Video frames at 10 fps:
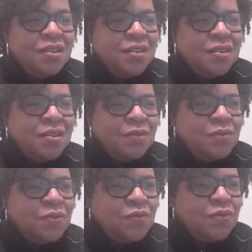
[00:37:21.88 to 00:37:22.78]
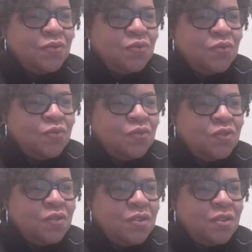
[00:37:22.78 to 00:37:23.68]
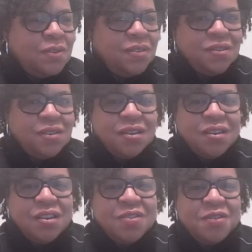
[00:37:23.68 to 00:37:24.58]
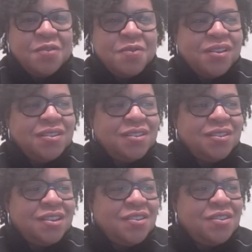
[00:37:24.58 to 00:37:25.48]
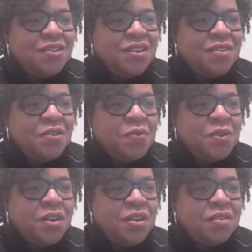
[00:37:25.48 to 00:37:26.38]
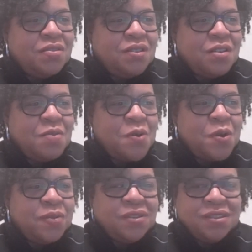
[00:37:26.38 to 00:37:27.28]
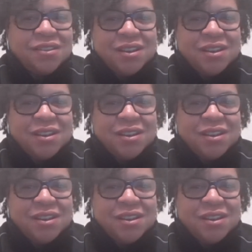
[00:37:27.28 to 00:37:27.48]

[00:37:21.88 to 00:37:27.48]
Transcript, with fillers: Um, so let me see. Any other questions out here that you want to ask, or I will go to the